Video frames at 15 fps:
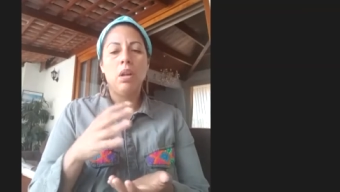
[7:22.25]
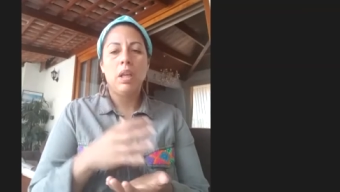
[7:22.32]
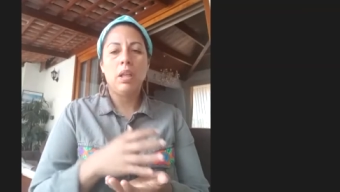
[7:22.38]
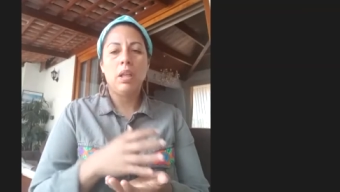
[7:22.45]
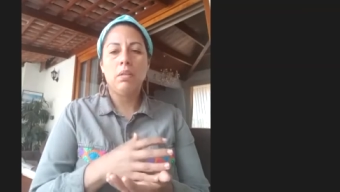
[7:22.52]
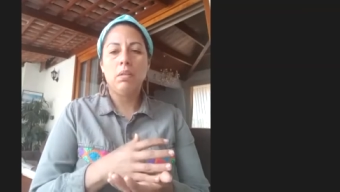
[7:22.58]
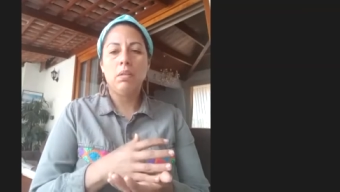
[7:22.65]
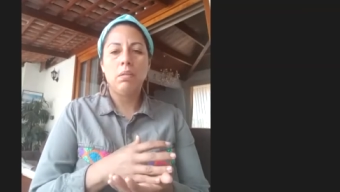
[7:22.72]

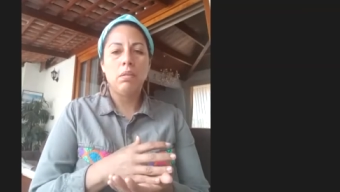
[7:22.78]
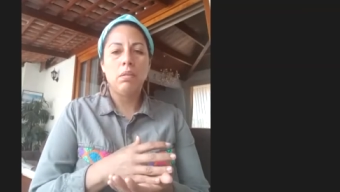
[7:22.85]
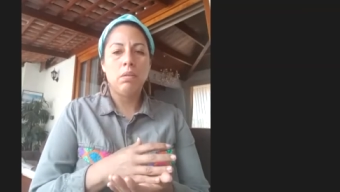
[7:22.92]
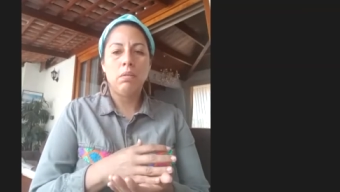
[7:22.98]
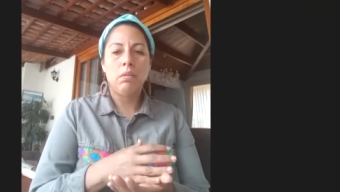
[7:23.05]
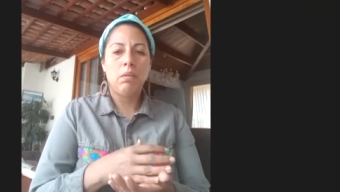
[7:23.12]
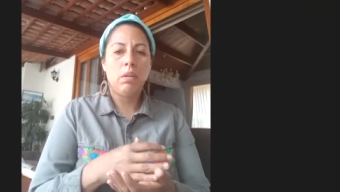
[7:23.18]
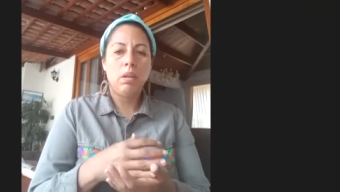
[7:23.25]

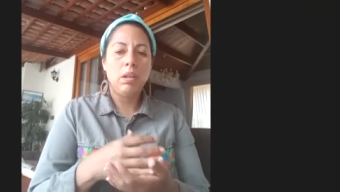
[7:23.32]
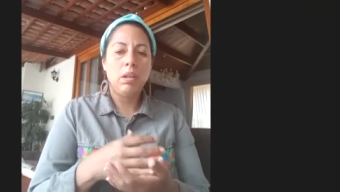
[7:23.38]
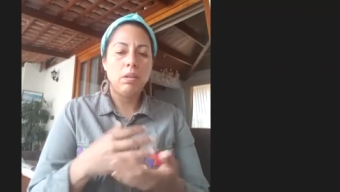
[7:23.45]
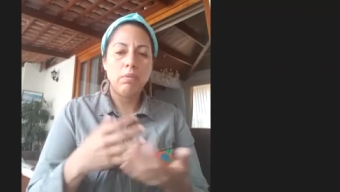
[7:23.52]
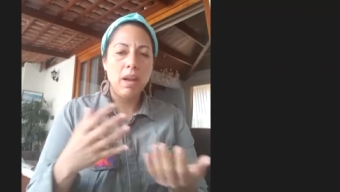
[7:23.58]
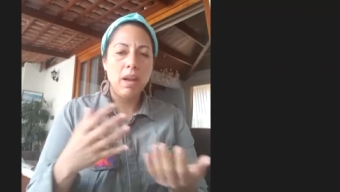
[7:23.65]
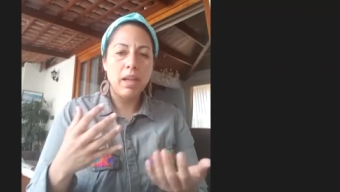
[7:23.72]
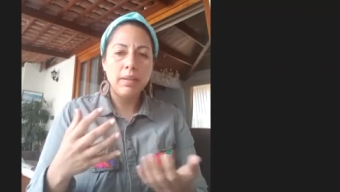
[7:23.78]
in
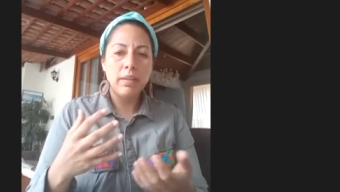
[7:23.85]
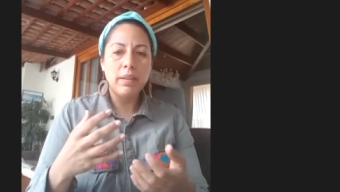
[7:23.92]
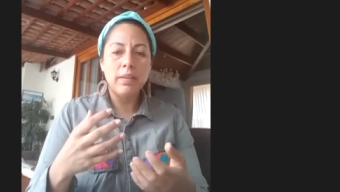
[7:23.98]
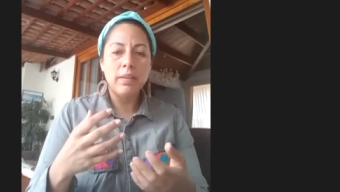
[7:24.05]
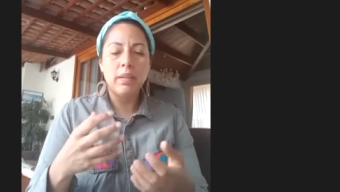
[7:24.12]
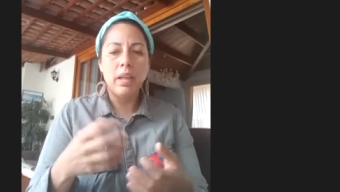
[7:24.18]
crisis,